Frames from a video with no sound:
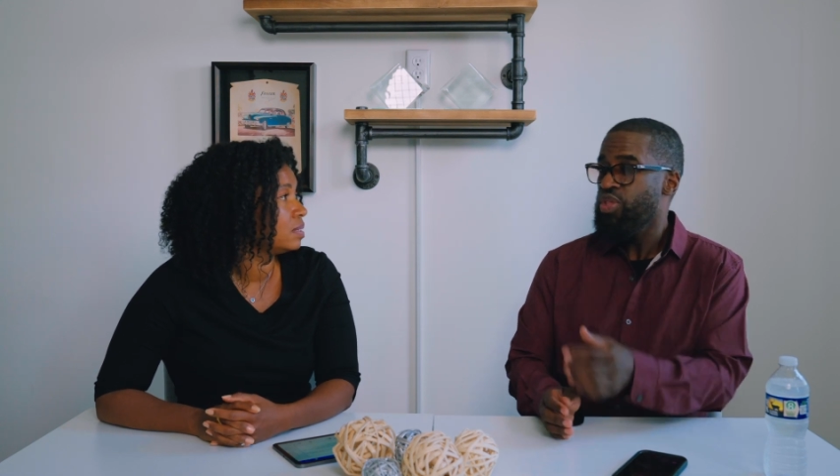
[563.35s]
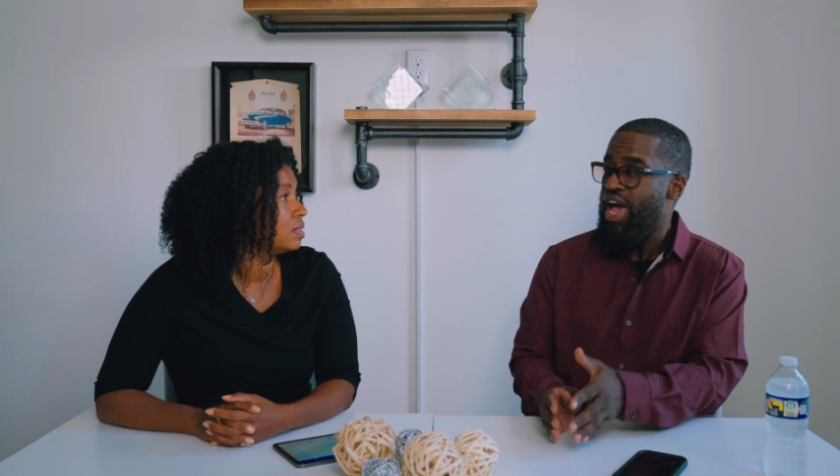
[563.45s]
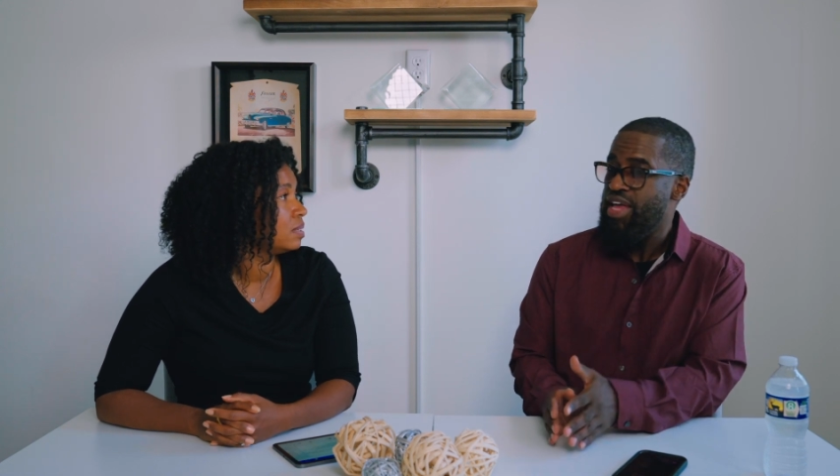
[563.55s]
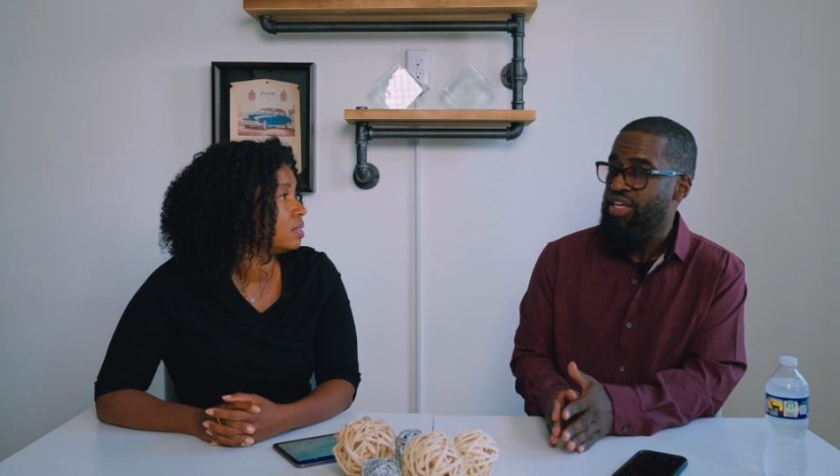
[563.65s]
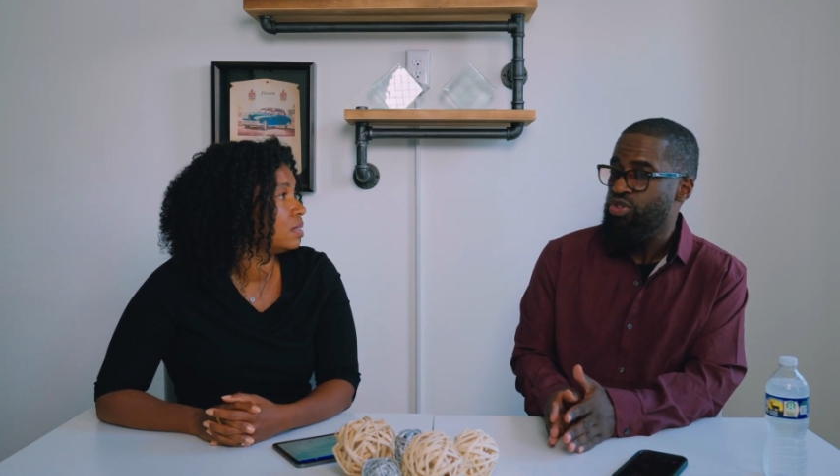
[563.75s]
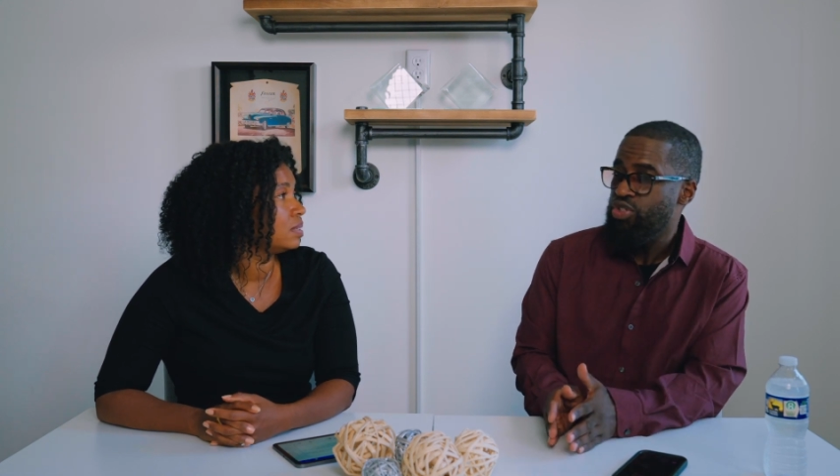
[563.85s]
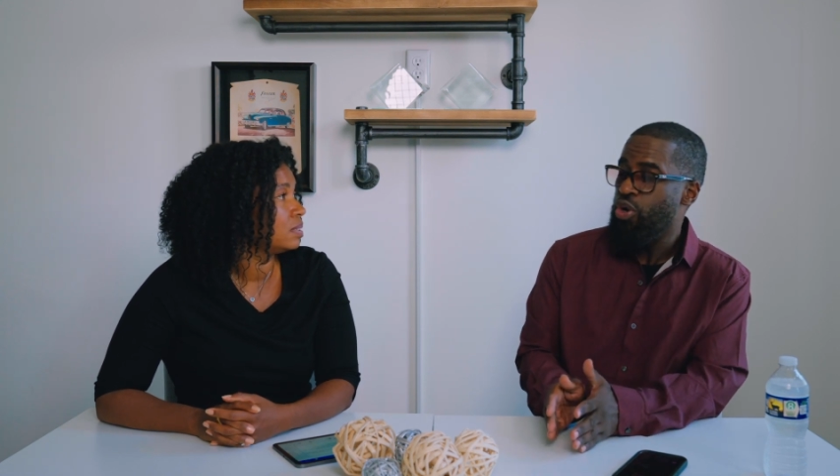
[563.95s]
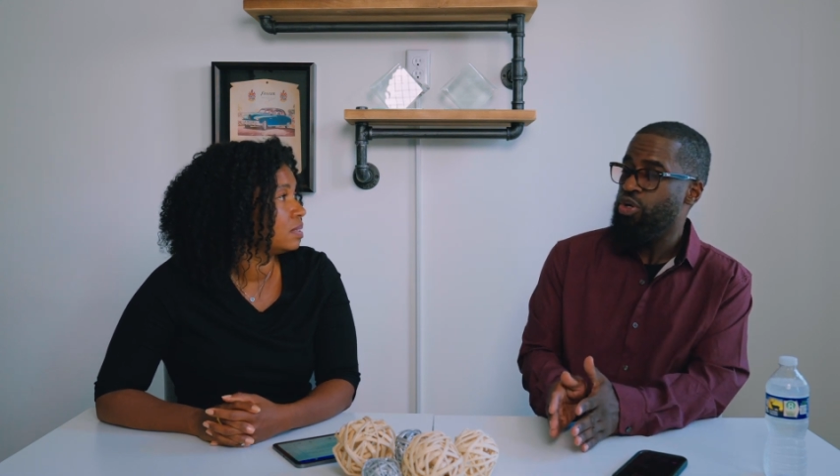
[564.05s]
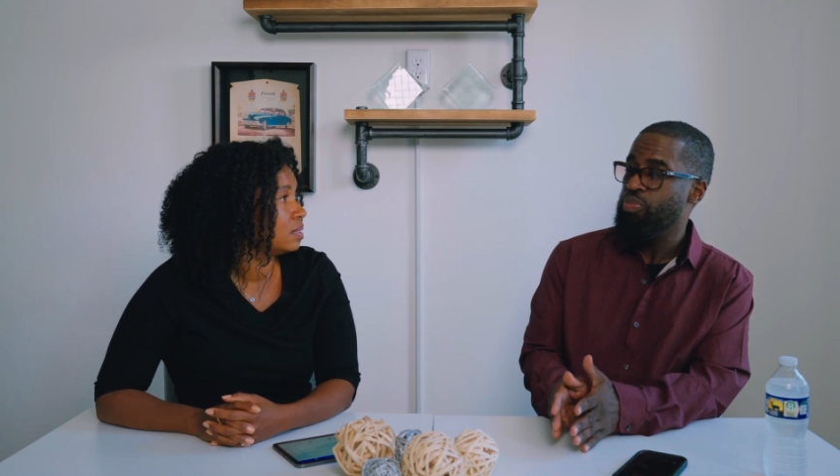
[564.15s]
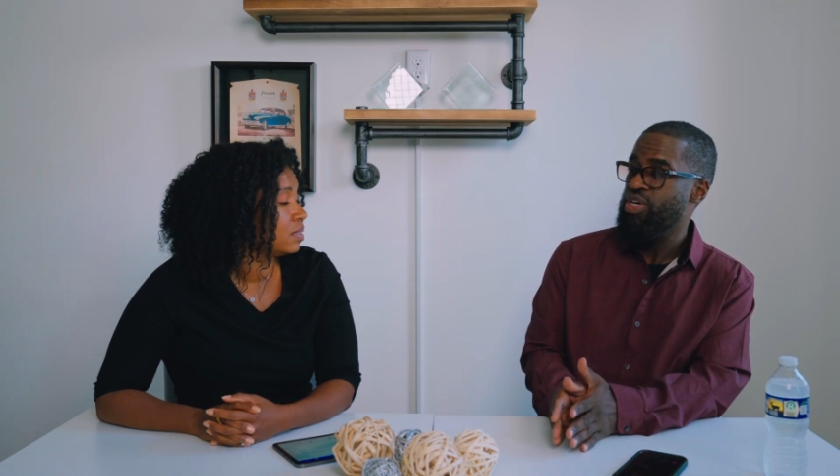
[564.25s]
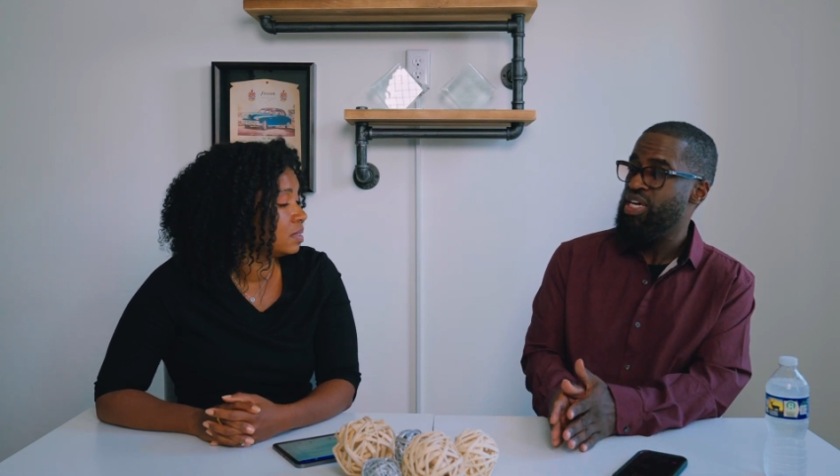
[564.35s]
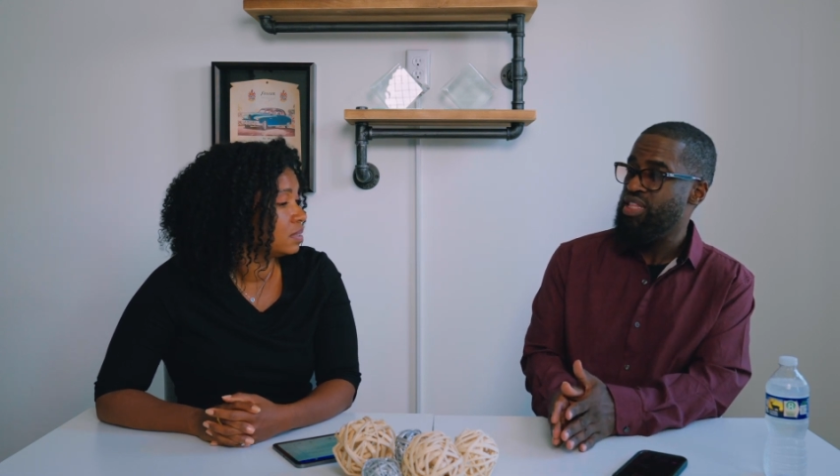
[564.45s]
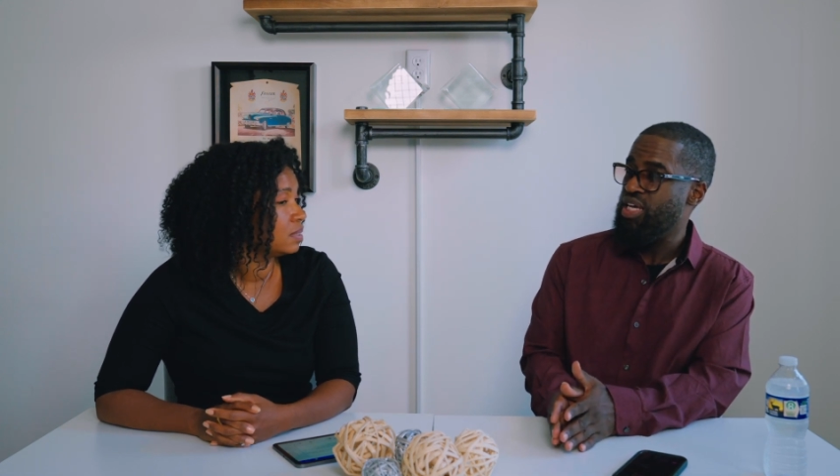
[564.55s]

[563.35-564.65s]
that and you don't compete,